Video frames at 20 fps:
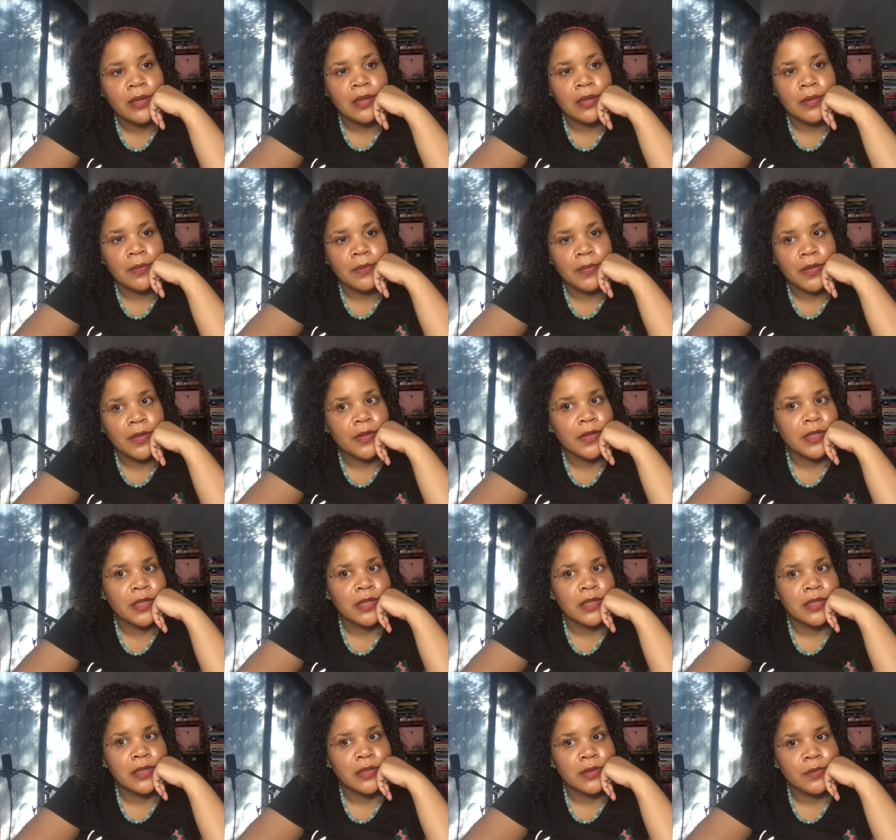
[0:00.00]

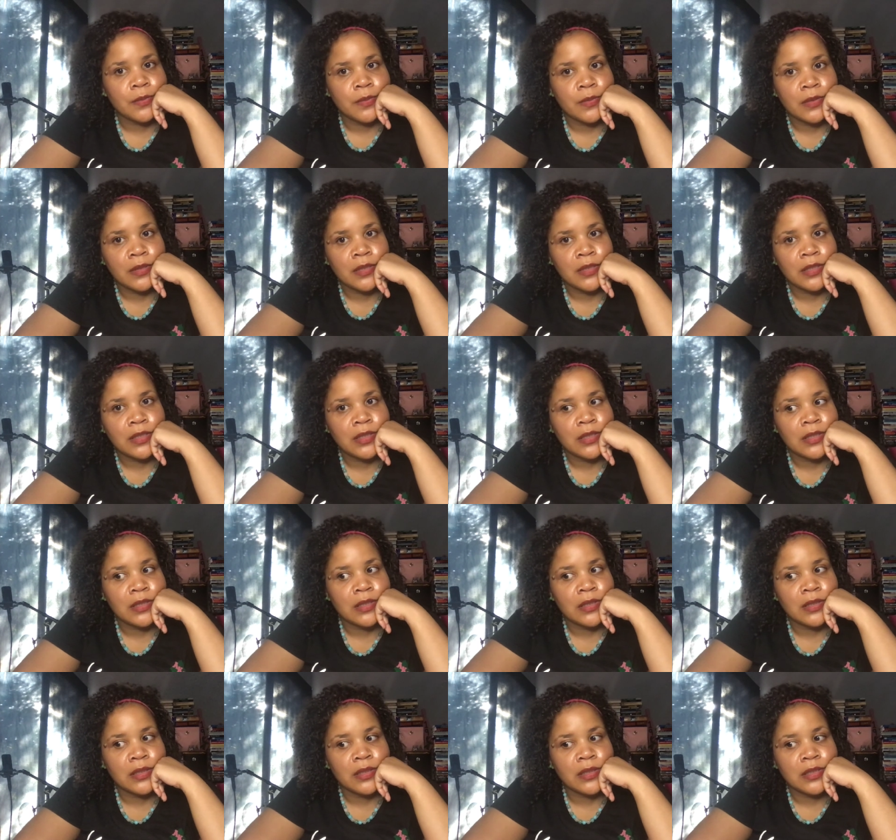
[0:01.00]
America really
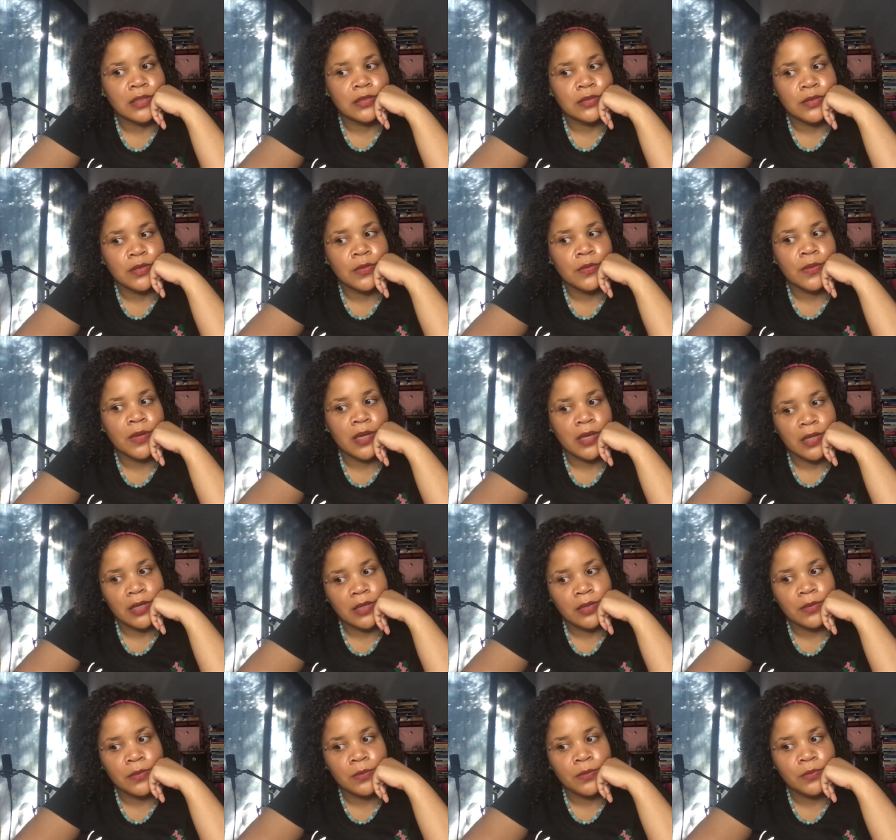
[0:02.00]
is
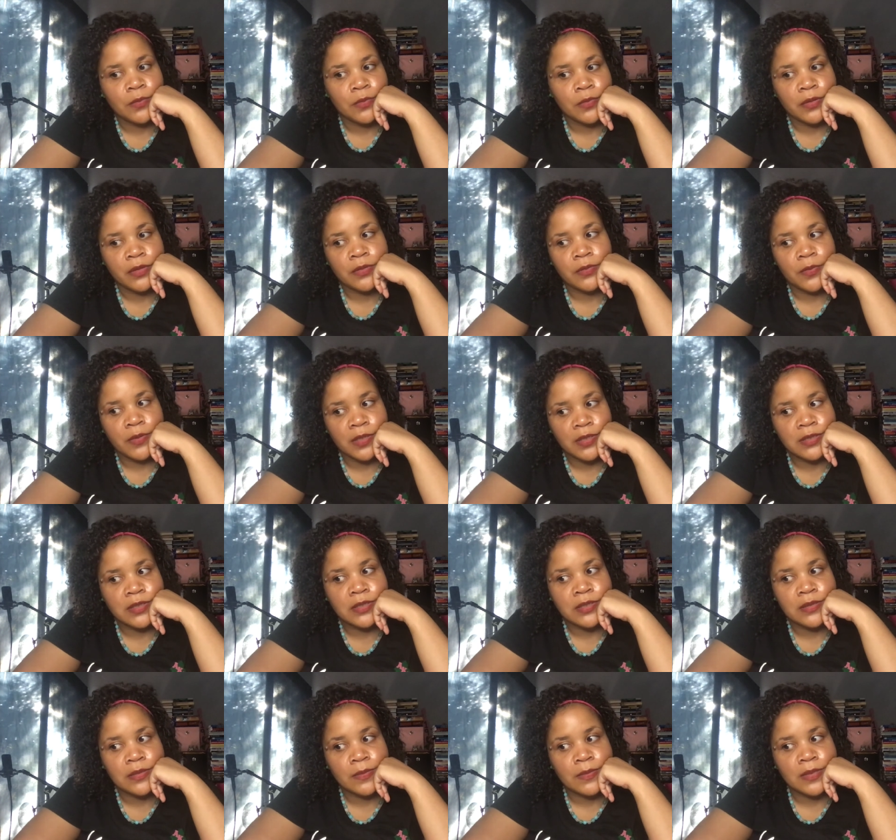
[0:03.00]
okay with
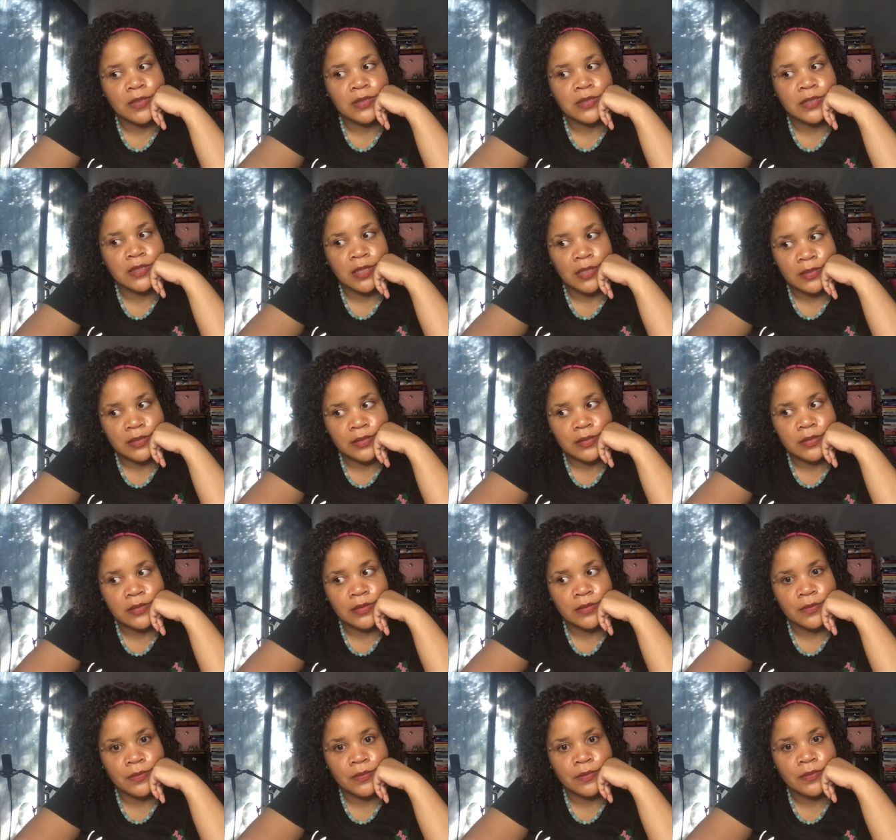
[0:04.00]
racism and
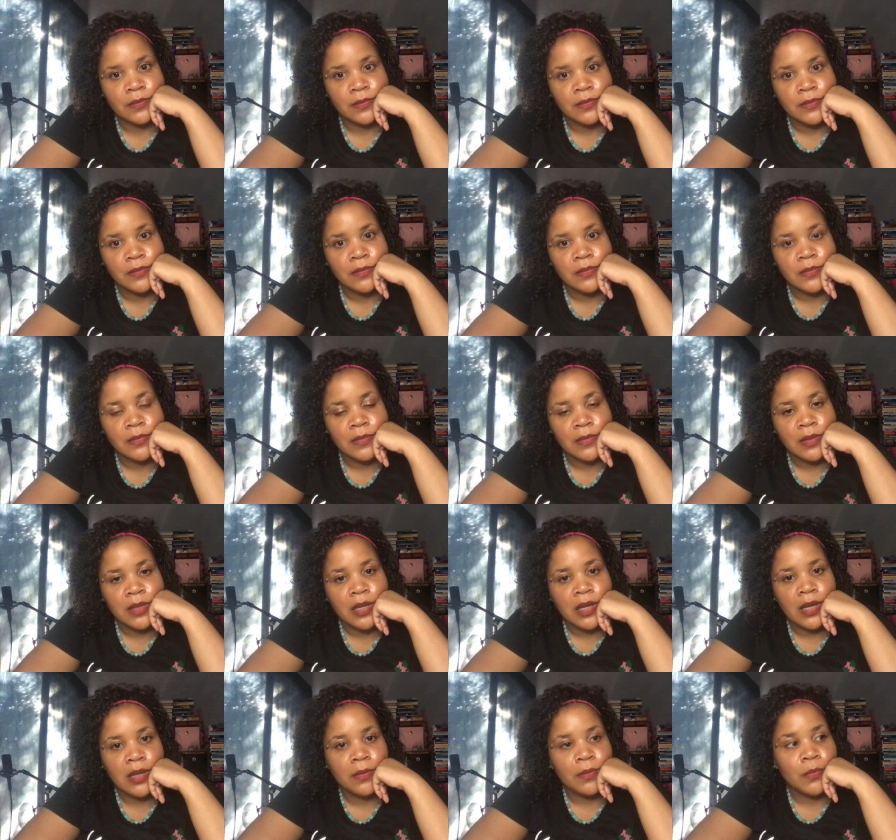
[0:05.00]
sexism
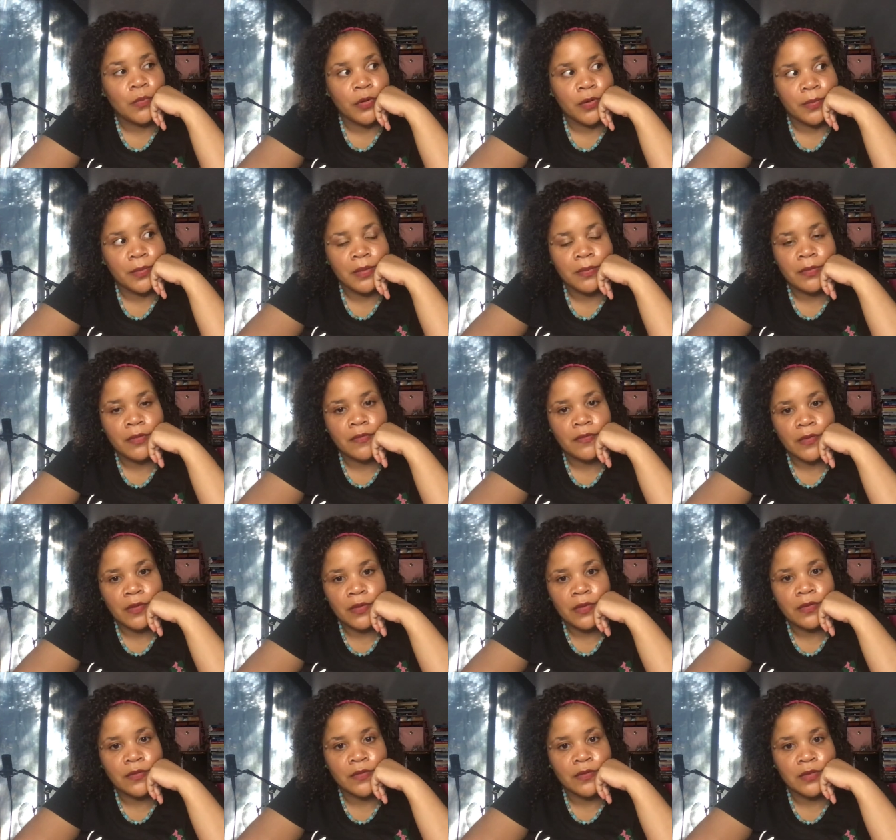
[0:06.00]
and more people
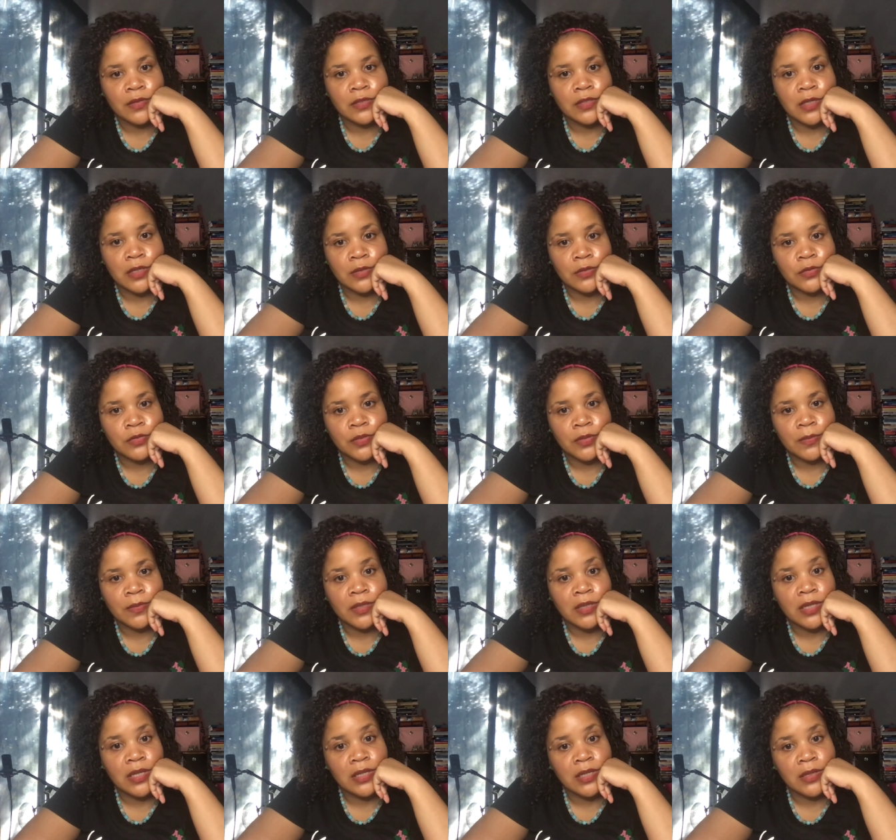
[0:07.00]
voted for Donald Trump
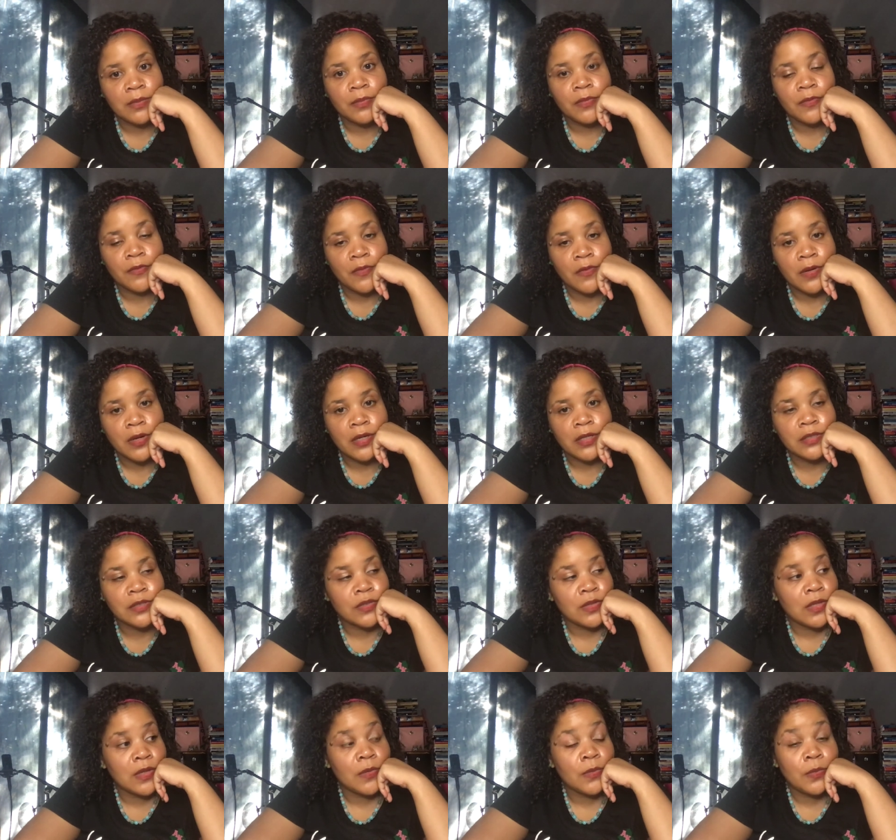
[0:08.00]
than they did before. So
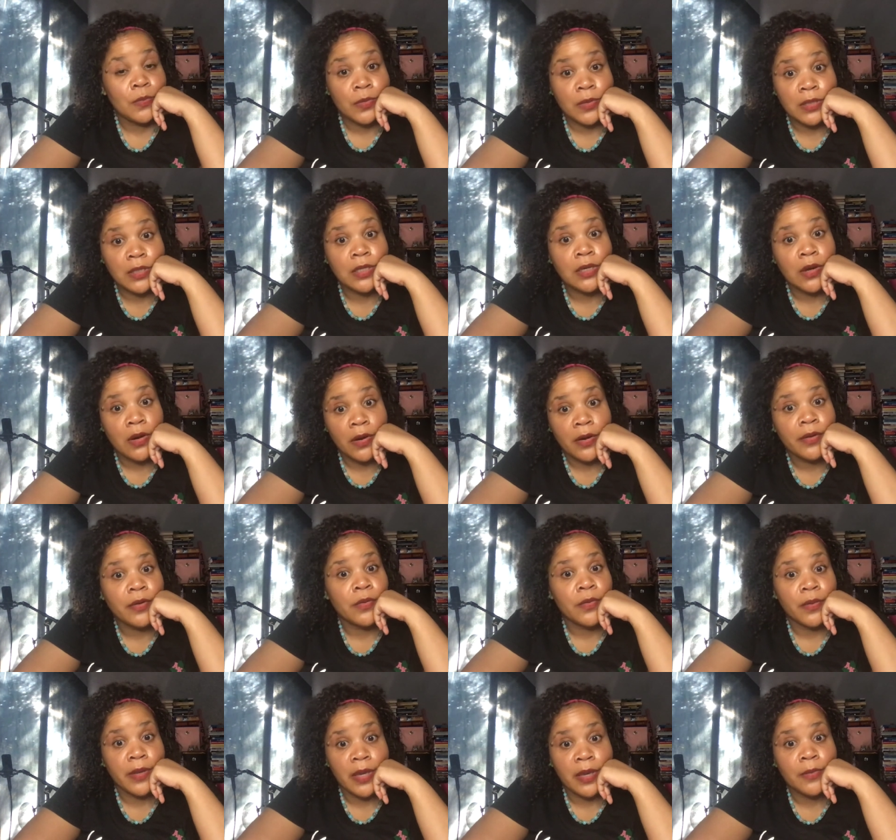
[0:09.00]
they really are
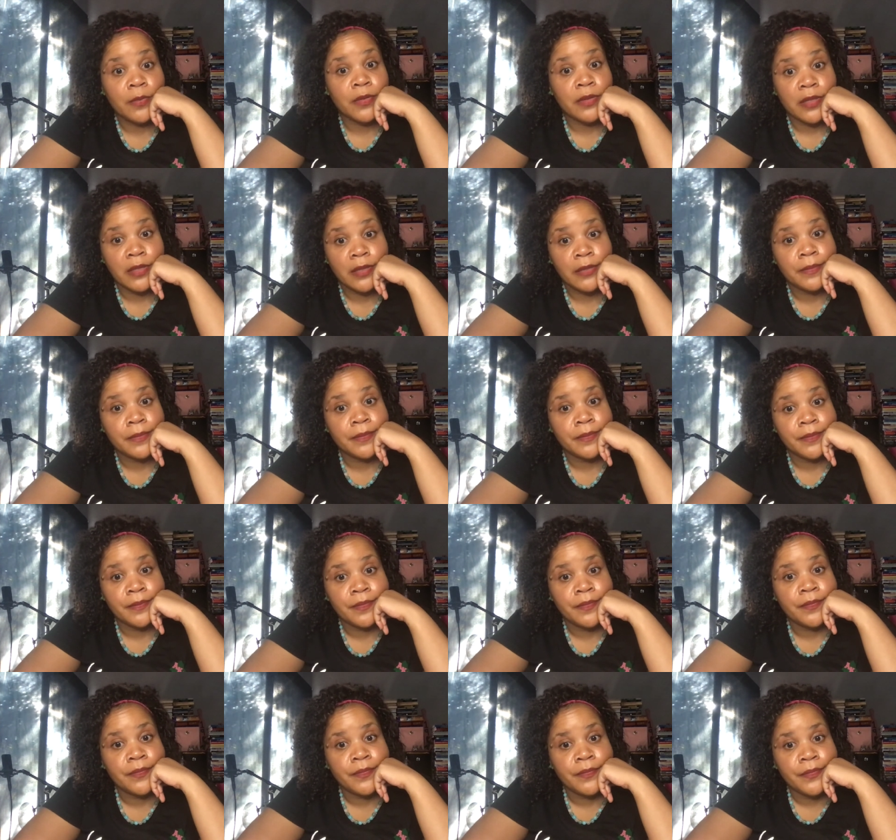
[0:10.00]
okay with
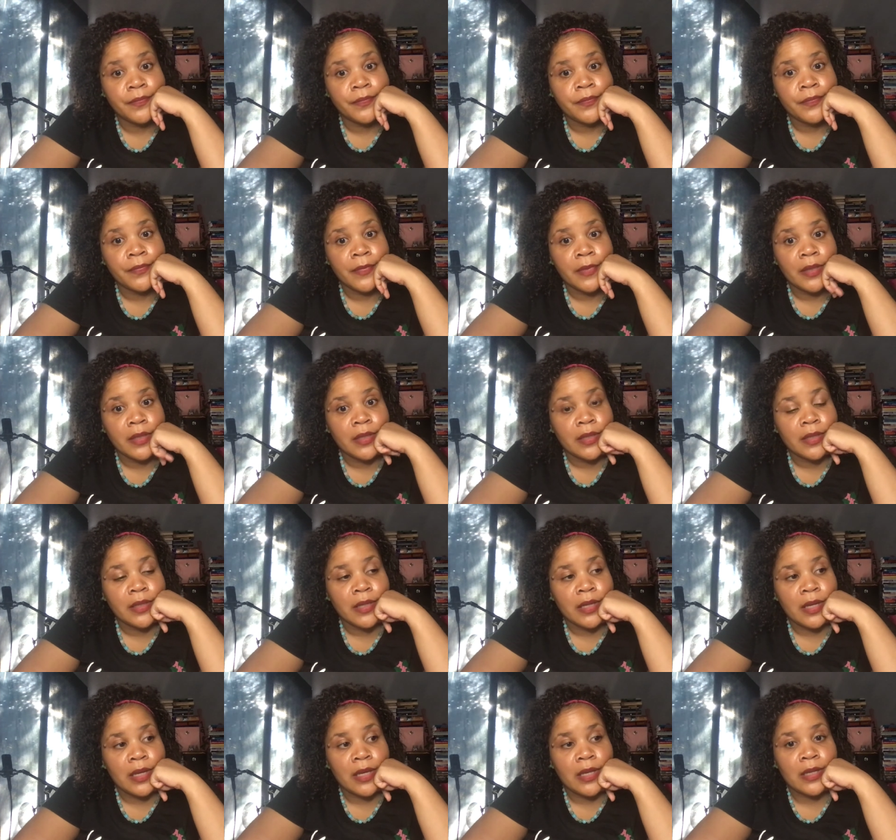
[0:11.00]

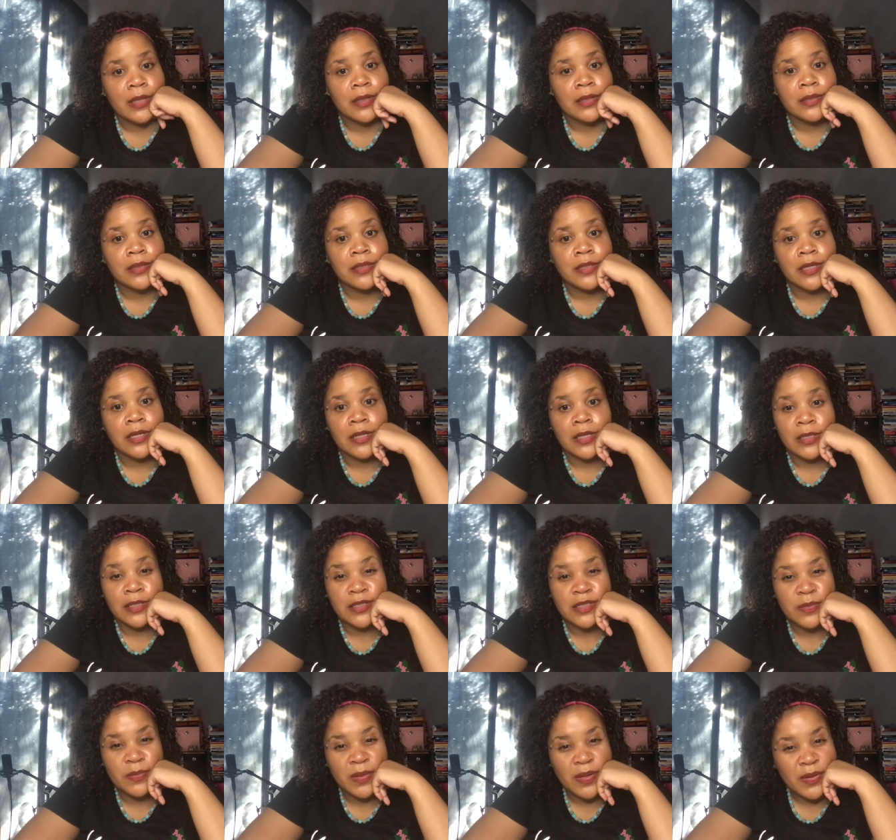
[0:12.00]
it. And
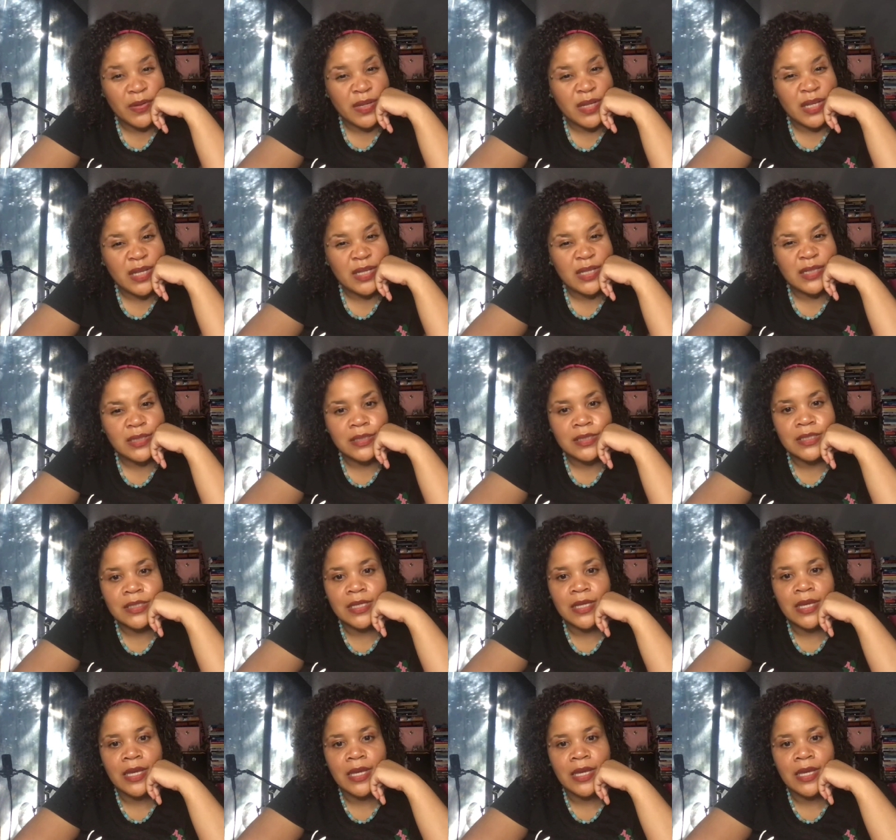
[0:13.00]
inexperience